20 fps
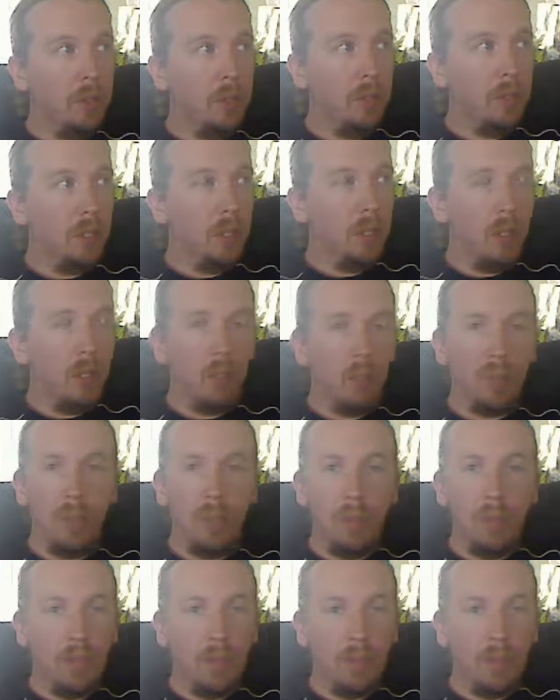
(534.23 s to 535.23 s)
um, pretty
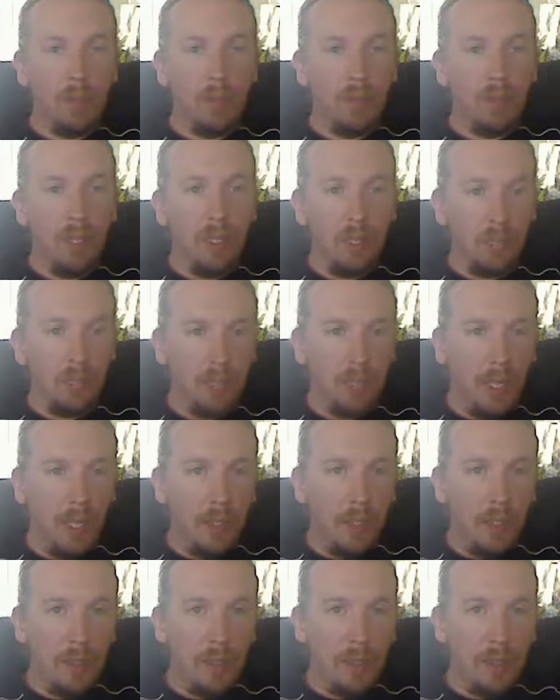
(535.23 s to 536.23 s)
much everybody's just
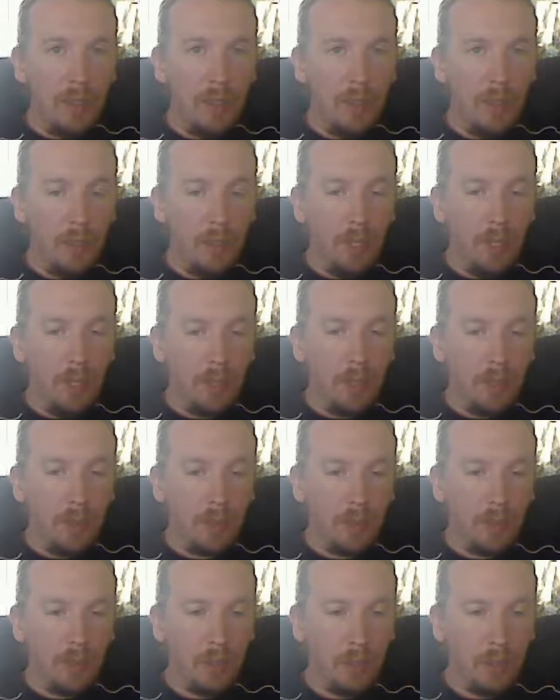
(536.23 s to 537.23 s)
gotten the same thing.
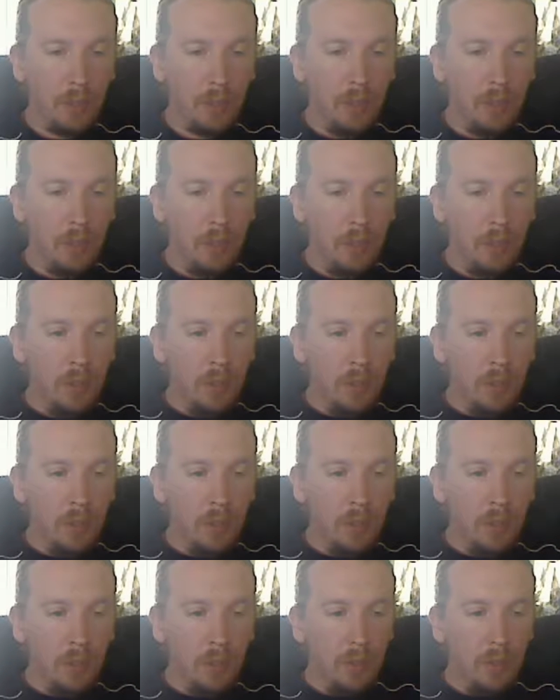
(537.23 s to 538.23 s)
So
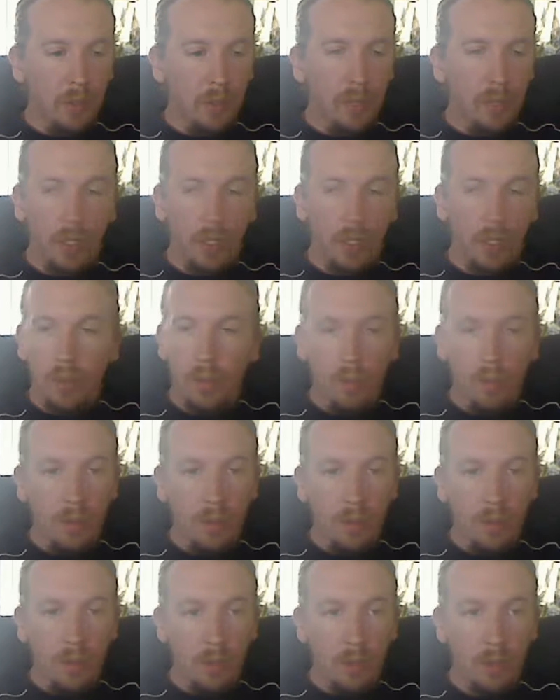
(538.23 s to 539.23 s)
so far,
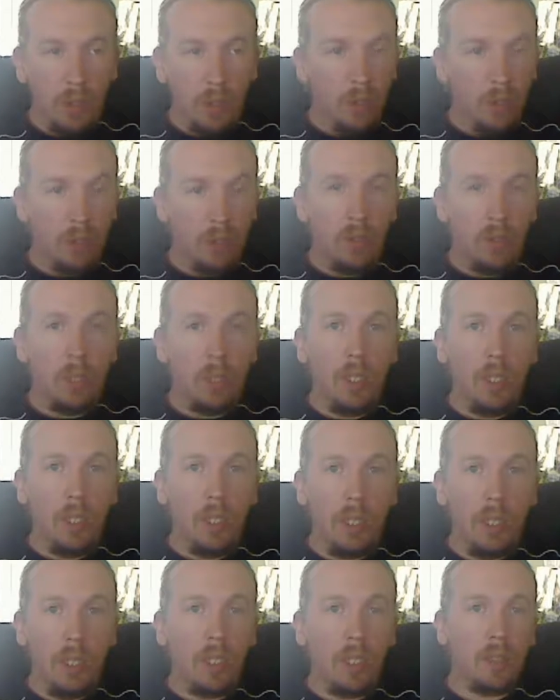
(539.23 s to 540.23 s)
so so good. I
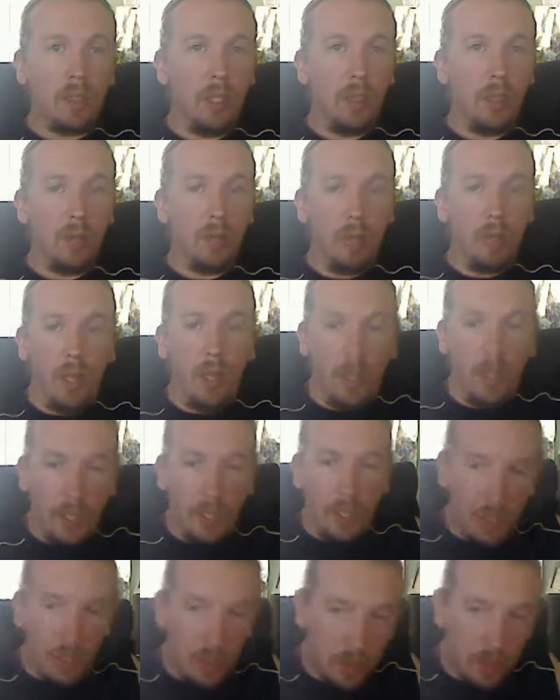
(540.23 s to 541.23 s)
guess I I like
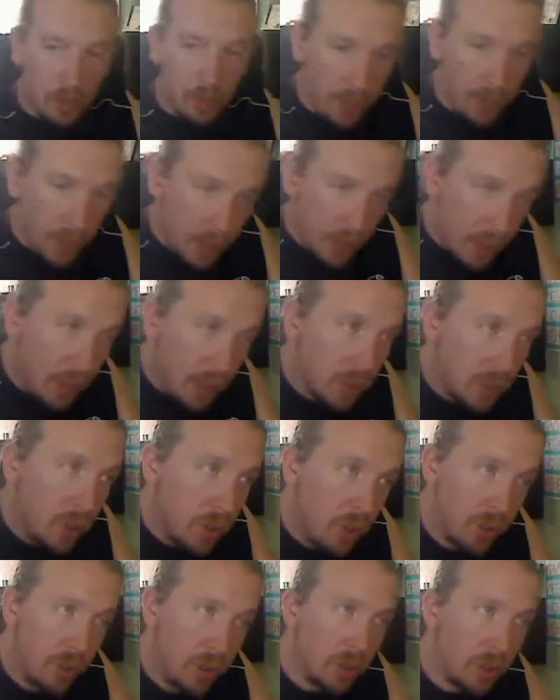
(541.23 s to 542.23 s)
it just fine, and it's
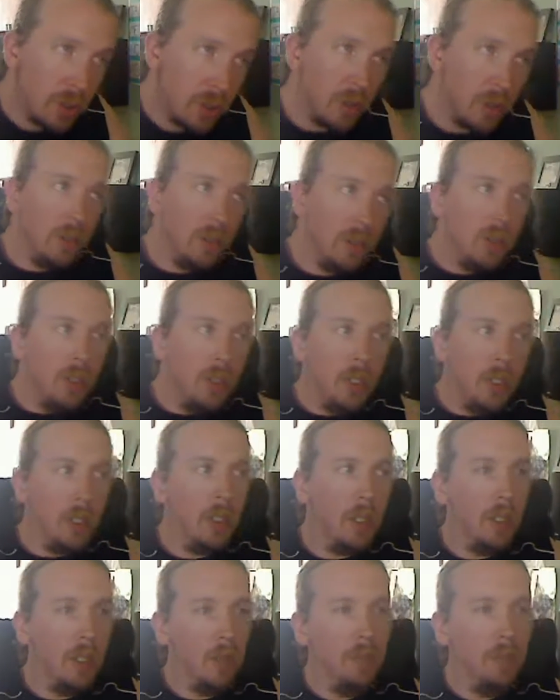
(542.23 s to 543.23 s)
all just
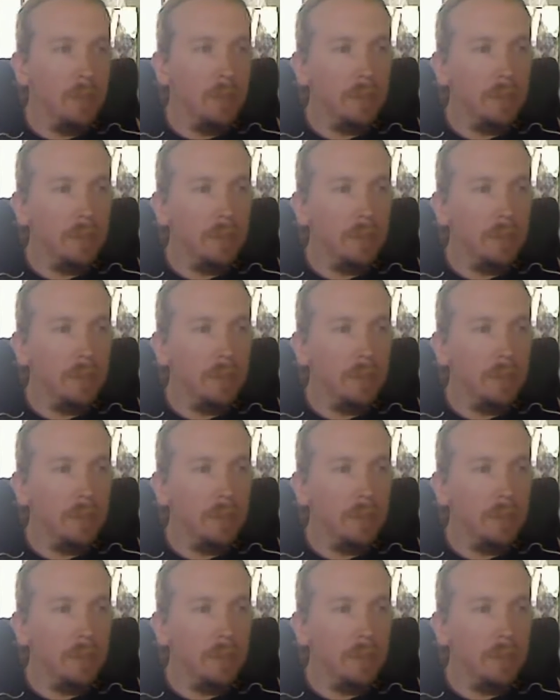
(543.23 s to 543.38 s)
um,